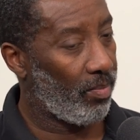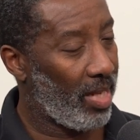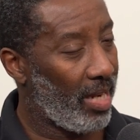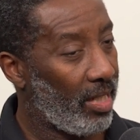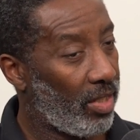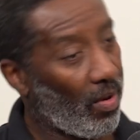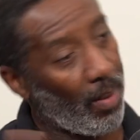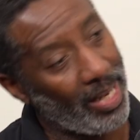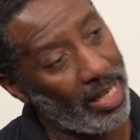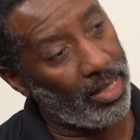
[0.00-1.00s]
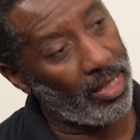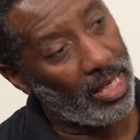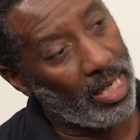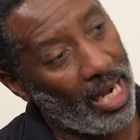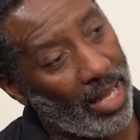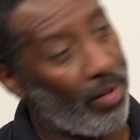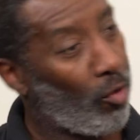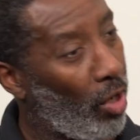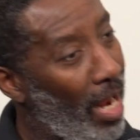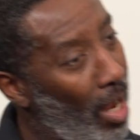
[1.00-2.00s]
techniques have come in and they've
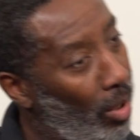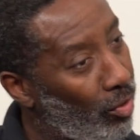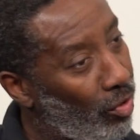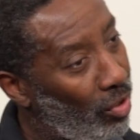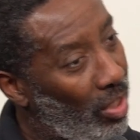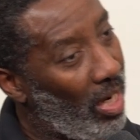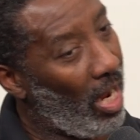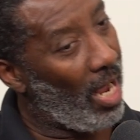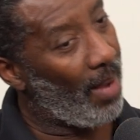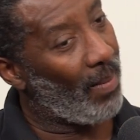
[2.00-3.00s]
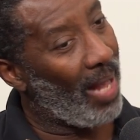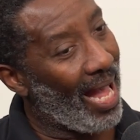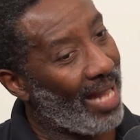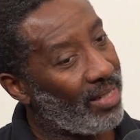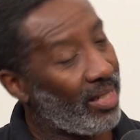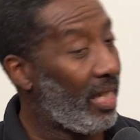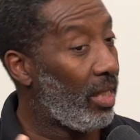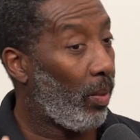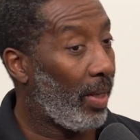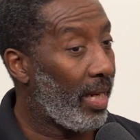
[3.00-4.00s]
gone out. And
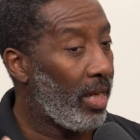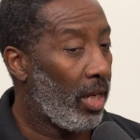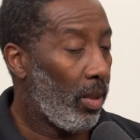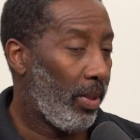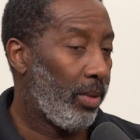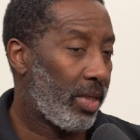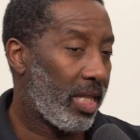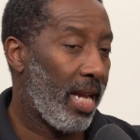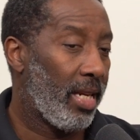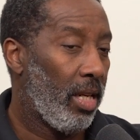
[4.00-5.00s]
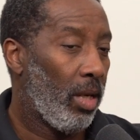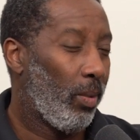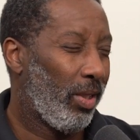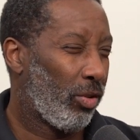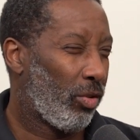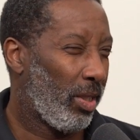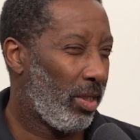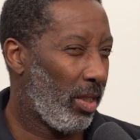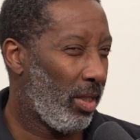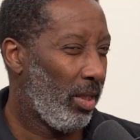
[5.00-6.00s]
equally, we always say we're not trying
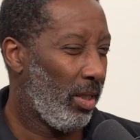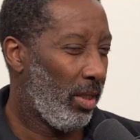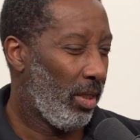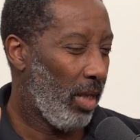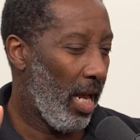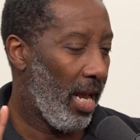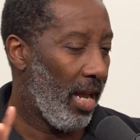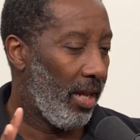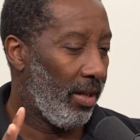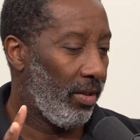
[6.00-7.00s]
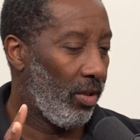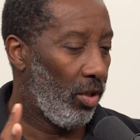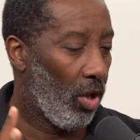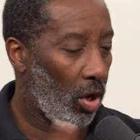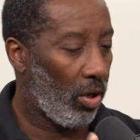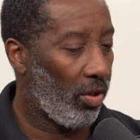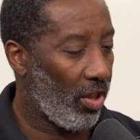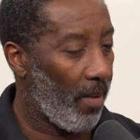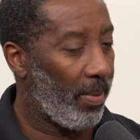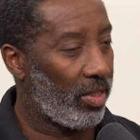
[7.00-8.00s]
to lock
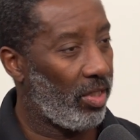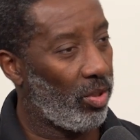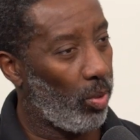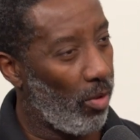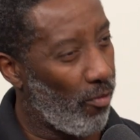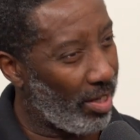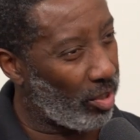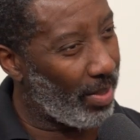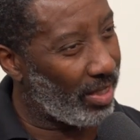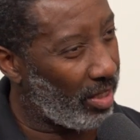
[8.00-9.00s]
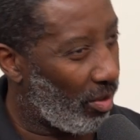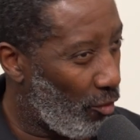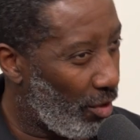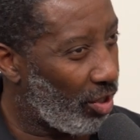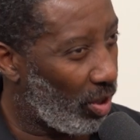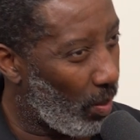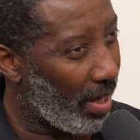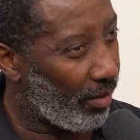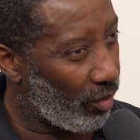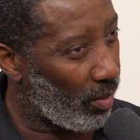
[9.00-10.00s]
therapists into a regimented, rigid
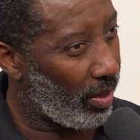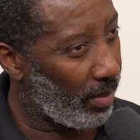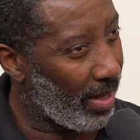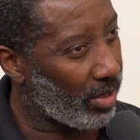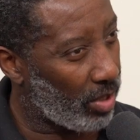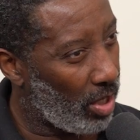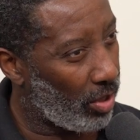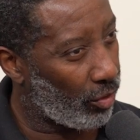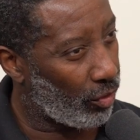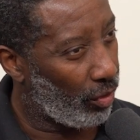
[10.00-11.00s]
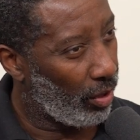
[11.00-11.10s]
way of doing massage.